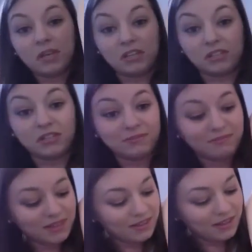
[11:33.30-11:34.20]
peach.
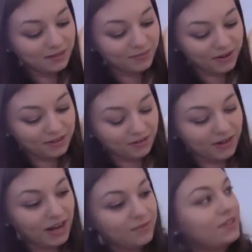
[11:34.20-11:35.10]
But no, I
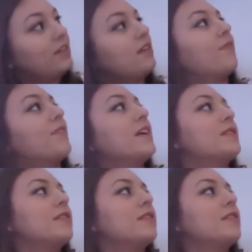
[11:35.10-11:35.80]
absolutely love this.